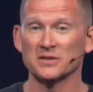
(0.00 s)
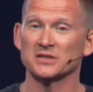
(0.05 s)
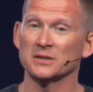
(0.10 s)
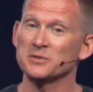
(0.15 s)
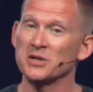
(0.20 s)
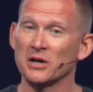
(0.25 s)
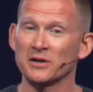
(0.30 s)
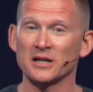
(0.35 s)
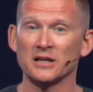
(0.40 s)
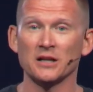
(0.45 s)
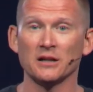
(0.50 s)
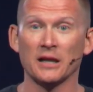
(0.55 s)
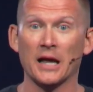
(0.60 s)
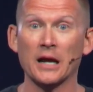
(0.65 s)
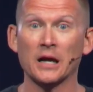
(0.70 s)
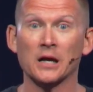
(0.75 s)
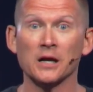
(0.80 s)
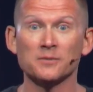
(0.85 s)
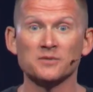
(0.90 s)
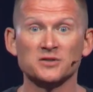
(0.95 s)
Some of y'all didn't.
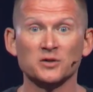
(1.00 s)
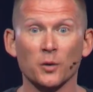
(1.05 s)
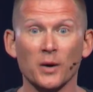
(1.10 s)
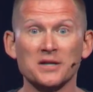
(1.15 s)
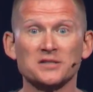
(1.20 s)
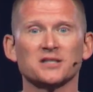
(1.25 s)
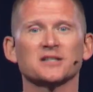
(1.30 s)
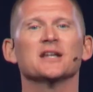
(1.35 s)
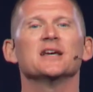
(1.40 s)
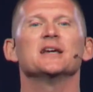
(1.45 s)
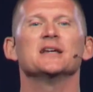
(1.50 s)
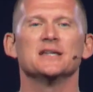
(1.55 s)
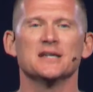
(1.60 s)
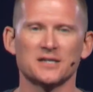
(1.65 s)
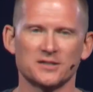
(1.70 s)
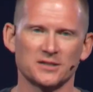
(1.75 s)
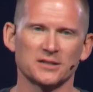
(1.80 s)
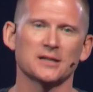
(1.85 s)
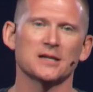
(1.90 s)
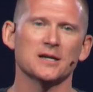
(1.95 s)
That comes twice a day.
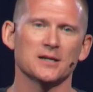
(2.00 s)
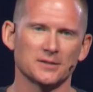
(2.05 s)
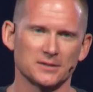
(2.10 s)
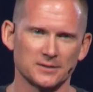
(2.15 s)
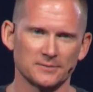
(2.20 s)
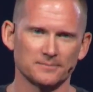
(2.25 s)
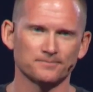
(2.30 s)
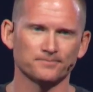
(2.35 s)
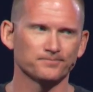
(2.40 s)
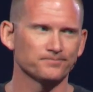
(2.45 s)
Yes, it does.